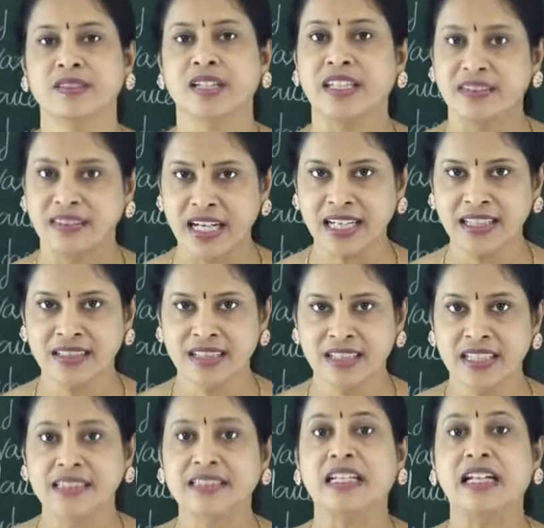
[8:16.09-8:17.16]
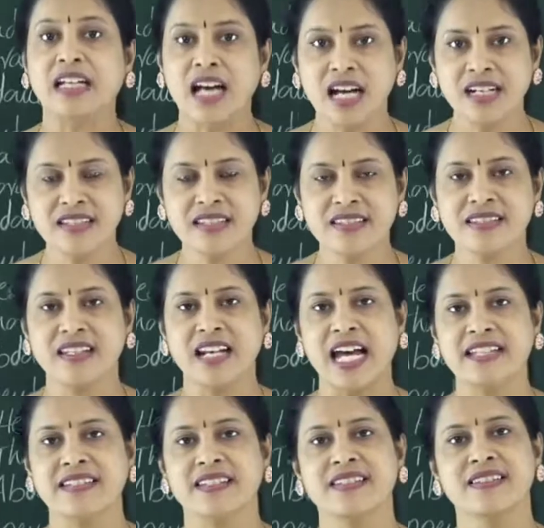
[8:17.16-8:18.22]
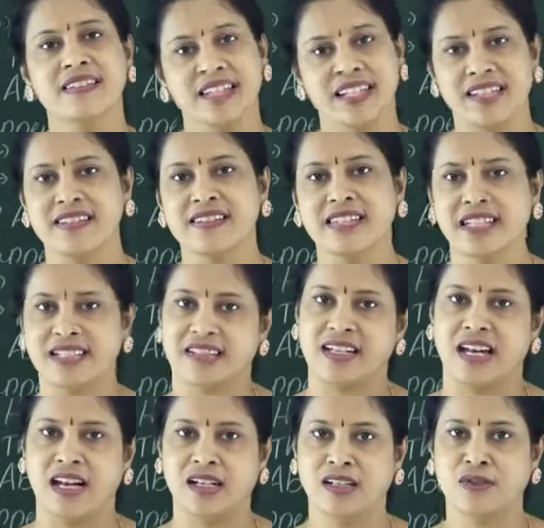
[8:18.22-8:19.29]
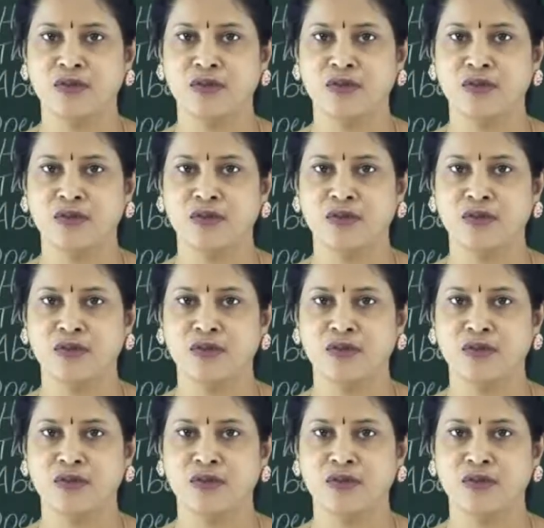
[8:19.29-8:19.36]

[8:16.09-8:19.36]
In that, the largest class is Insecta,